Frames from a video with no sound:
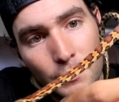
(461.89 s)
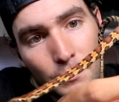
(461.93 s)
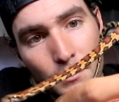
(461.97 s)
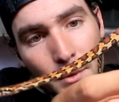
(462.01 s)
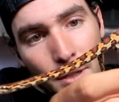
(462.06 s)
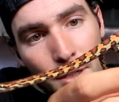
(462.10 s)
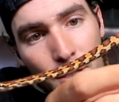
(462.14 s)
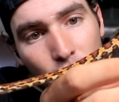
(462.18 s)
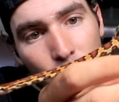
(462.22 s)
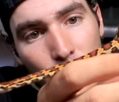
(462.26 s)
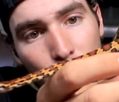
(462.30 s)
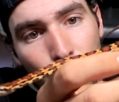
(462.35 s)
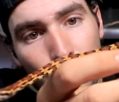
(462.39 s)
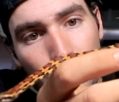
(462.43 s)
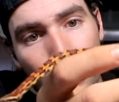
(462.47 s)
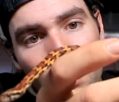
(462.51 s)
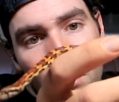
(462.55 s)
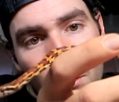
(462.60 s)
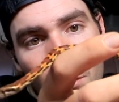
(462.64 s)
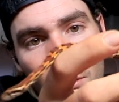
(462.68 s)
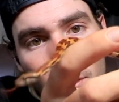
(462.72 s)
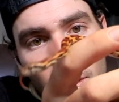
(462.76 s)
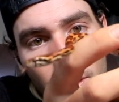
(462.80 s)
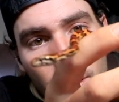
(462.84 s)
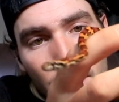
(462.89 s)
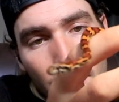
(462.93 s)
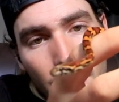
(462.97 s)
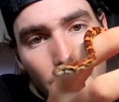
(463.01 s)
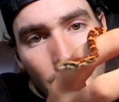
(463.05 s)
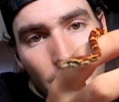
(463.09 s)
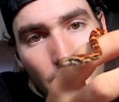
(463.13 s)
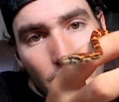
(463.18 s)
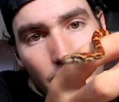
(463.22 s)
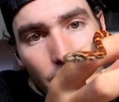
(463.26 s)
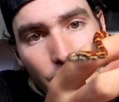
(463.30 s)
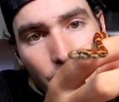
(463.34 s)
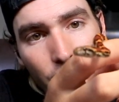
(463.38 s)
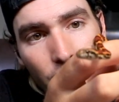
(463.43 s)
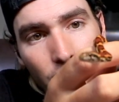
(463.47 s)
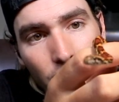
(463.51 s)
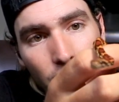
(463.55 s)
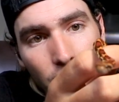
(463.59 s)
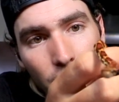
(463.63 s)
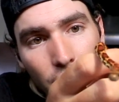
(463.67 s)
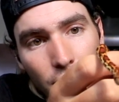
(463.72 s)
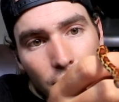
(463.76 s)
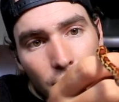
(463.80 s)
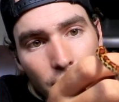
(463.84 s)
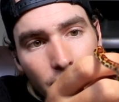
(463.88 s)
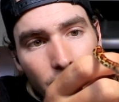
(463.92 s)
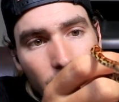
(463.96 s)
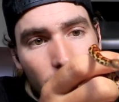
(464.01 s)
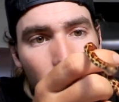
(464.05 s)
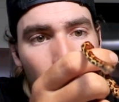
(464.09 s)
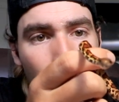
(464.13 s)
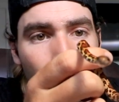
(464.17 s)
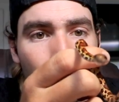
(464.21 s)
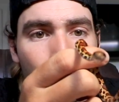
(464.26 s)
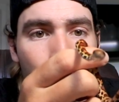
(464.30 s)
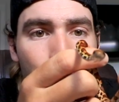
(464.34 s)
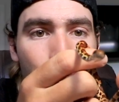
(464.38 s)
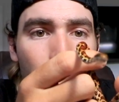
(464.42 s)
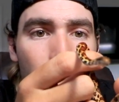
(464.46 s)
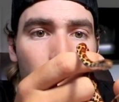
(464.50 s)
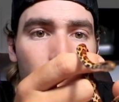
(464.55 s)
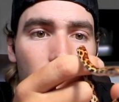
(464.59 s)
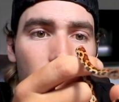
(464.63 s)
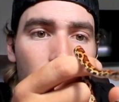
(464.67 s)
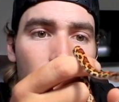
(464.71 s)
me just pulling you out of your little enclosure.